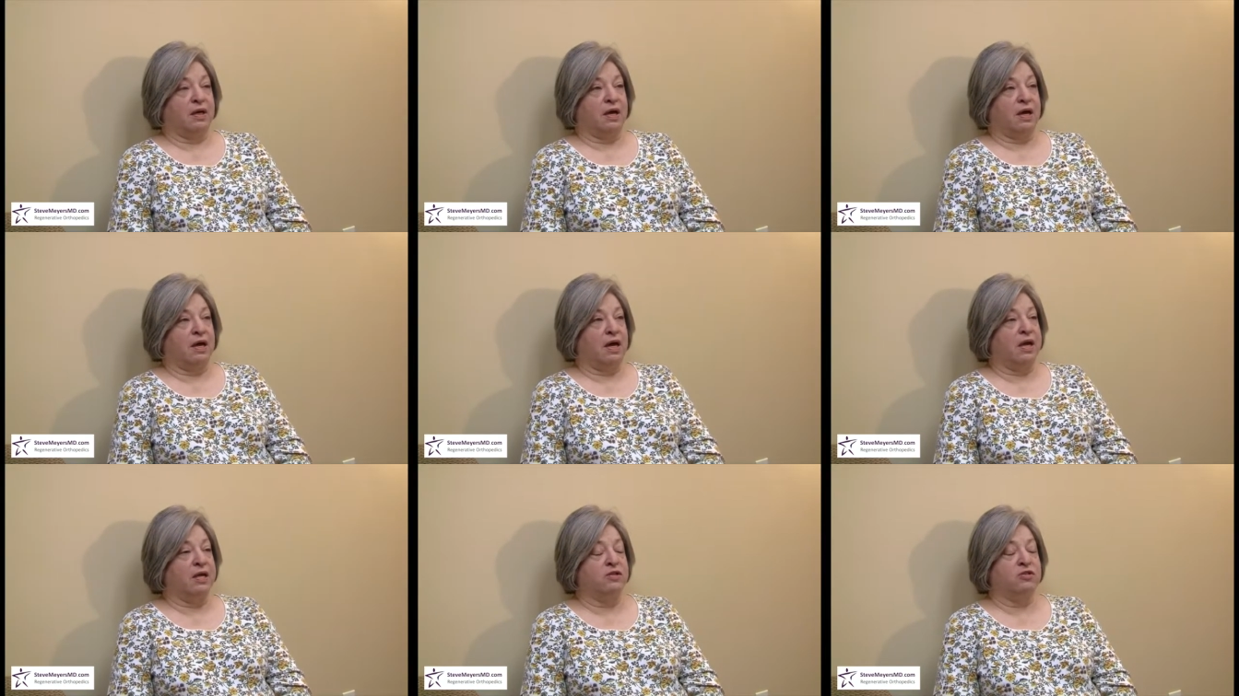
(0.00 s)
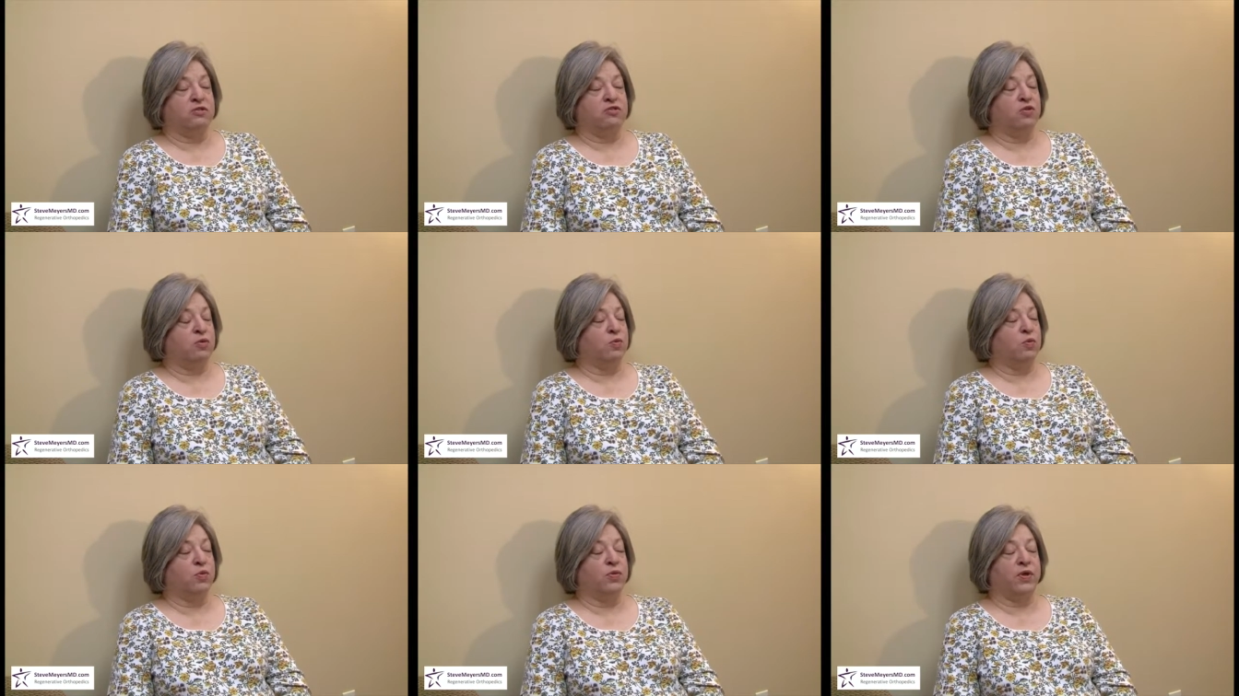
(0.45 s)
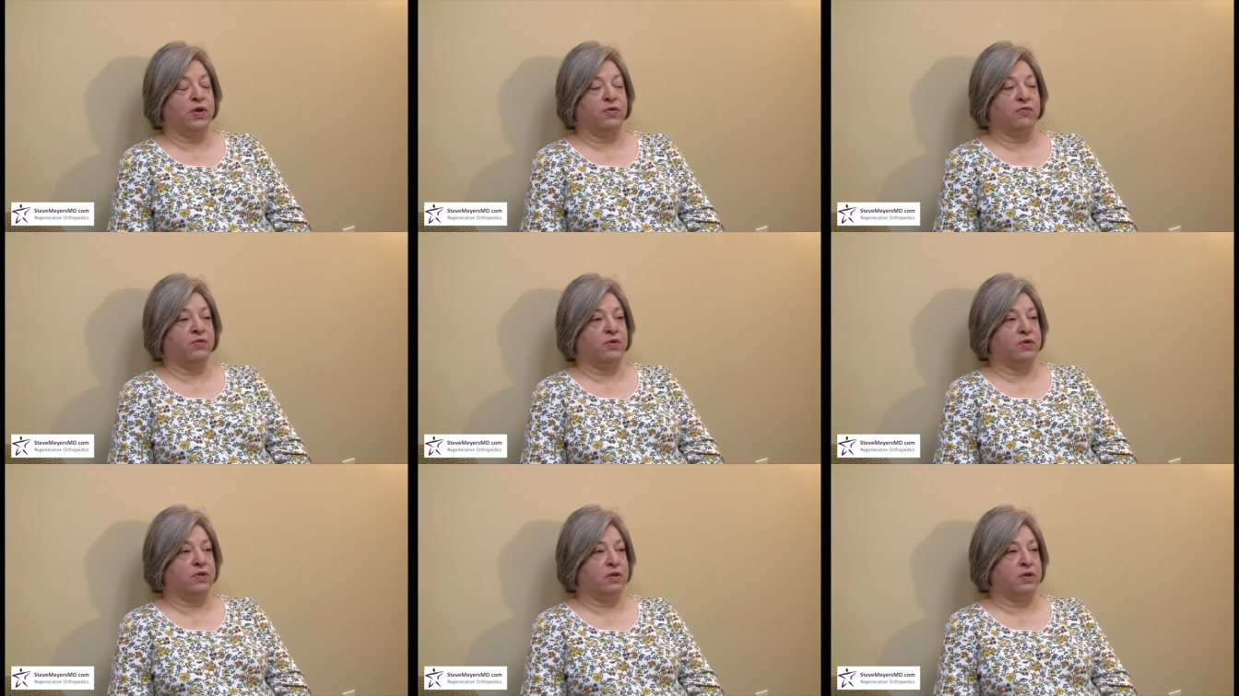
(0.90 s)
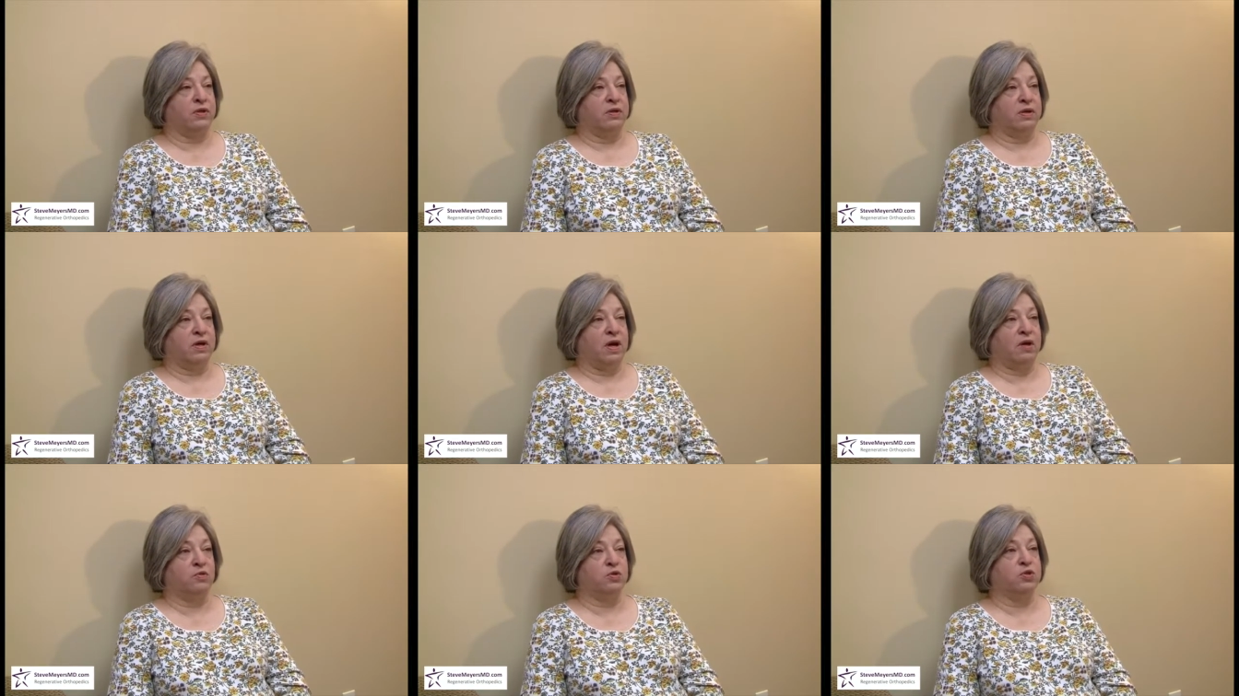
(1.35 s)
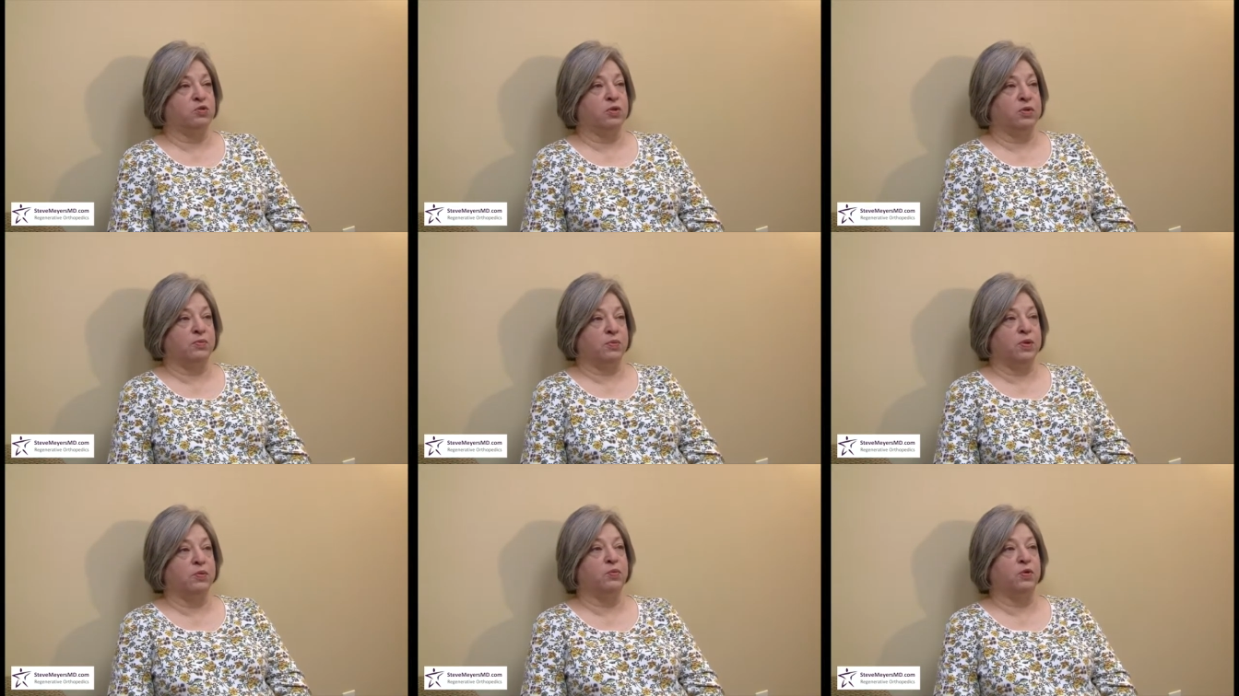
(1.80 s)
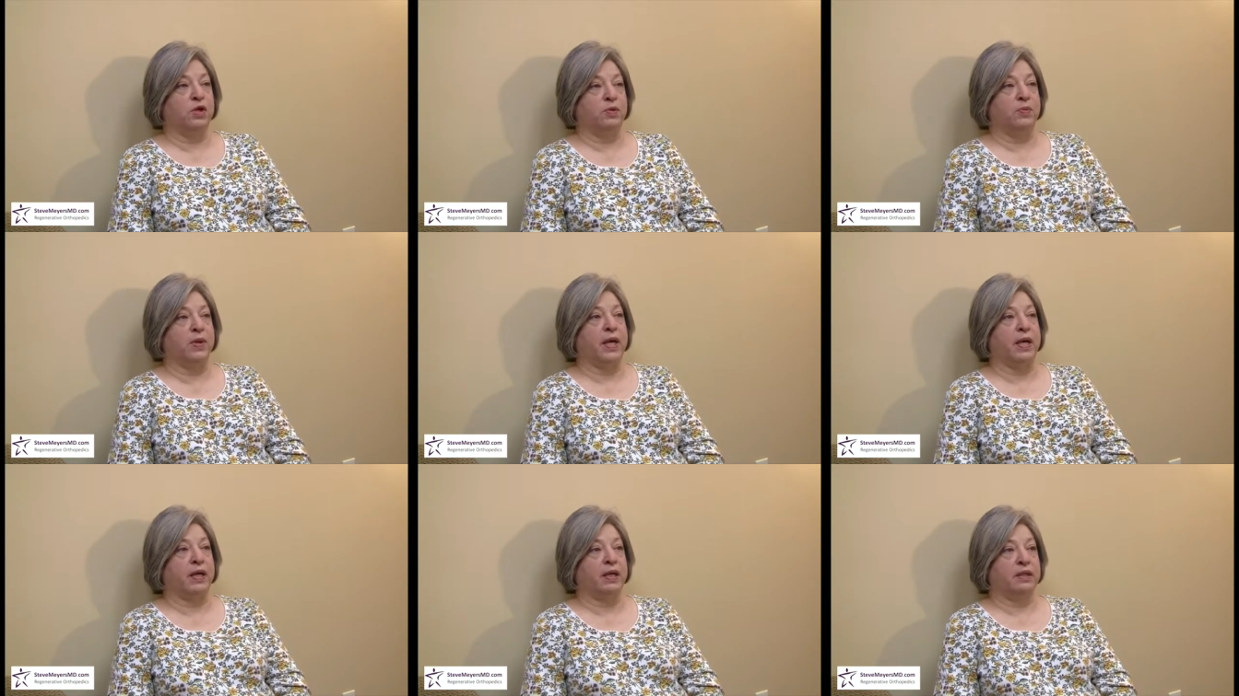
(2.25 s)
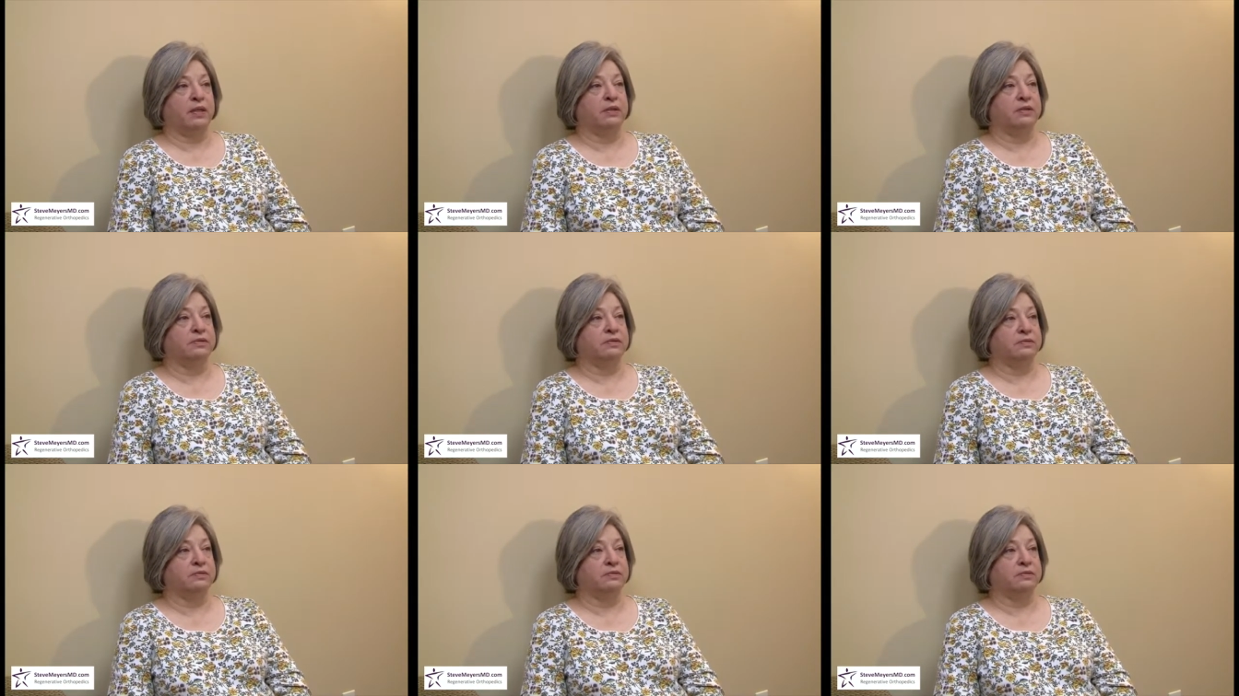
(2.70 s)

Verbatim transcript: I had trouble with everything. I was limping pretty badly.